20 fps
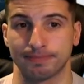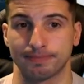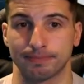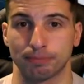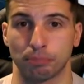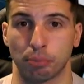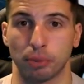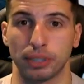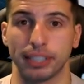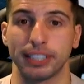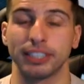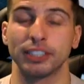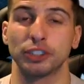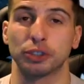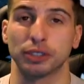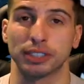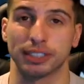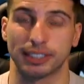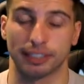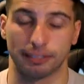pretty
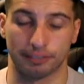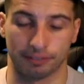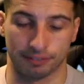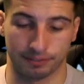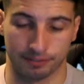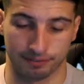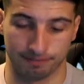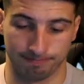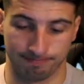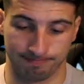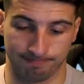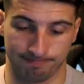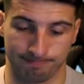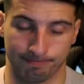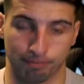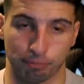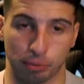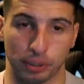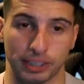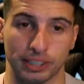interesting,
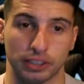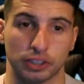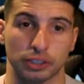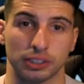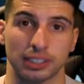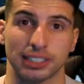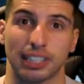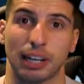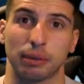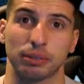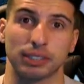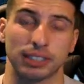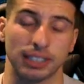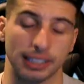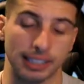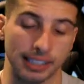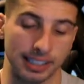pretty interesting. I was gonna